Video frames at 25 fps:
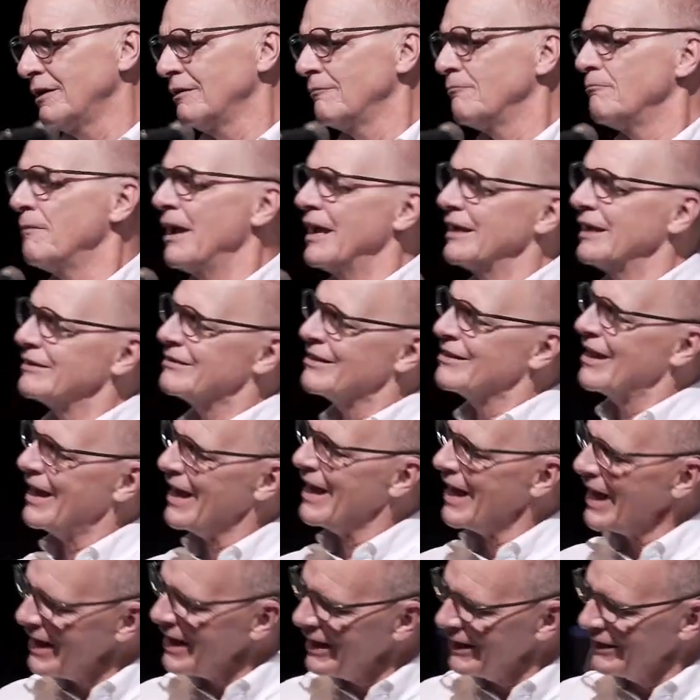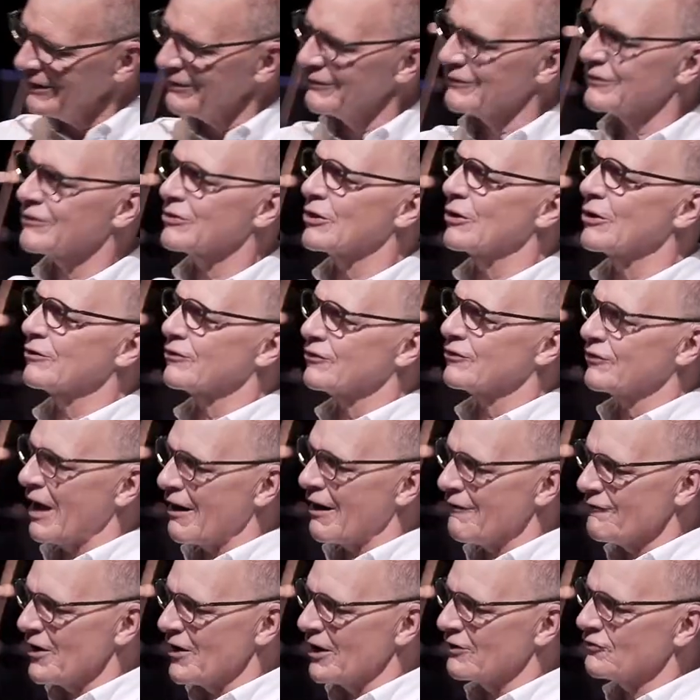maintains their
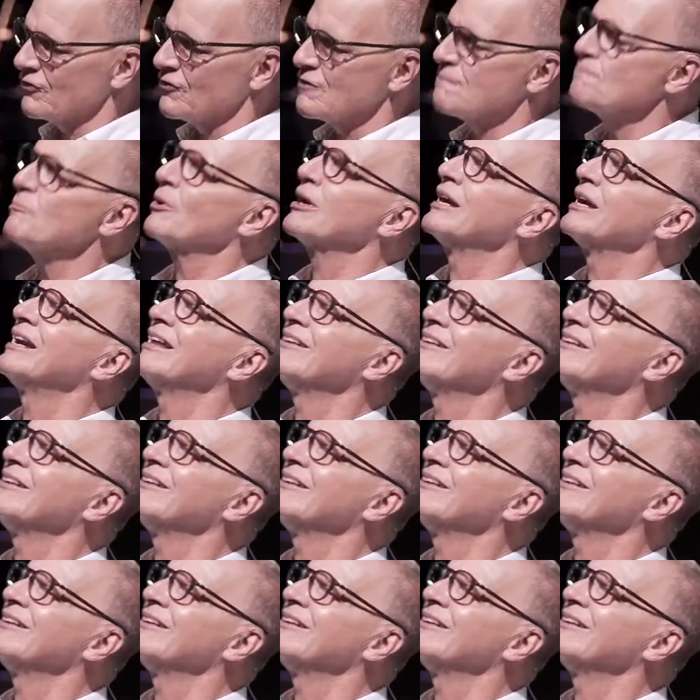salvation, but it